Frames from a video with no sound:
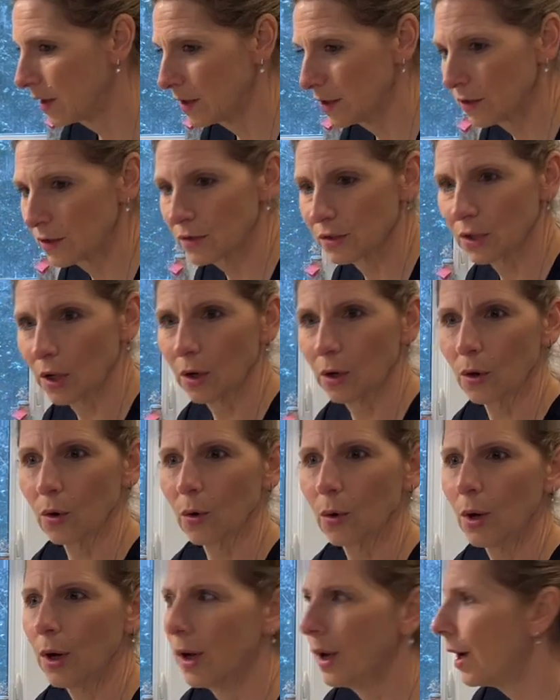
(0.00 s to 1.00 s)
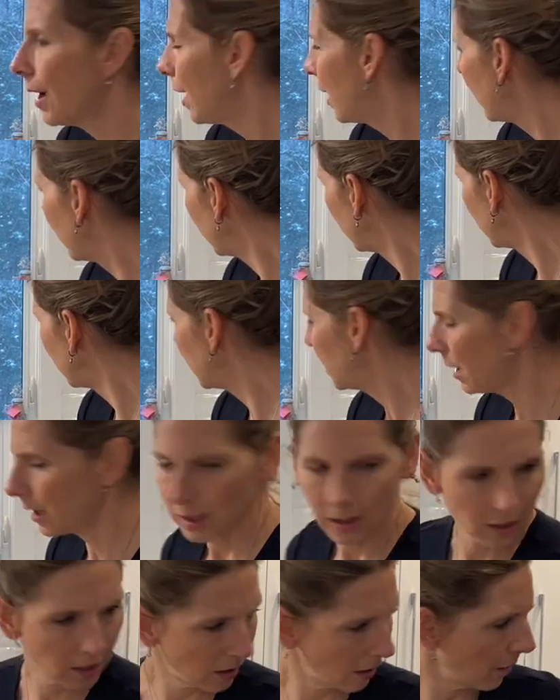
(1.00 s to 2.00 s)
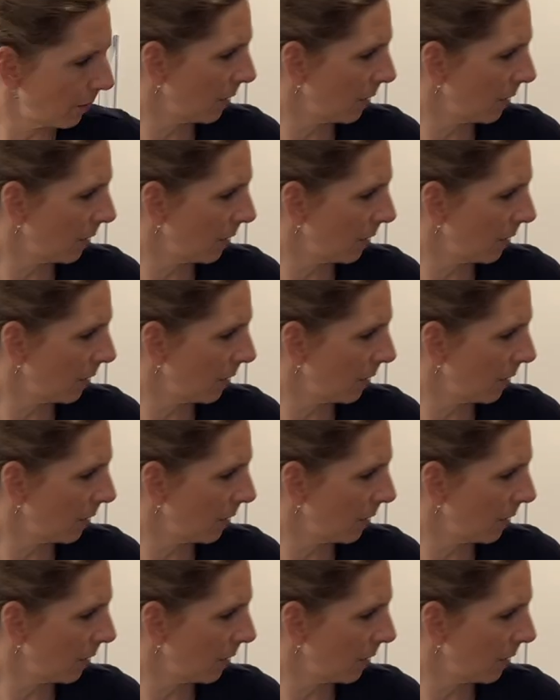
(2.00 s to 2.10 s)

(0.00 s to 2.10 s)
So, let me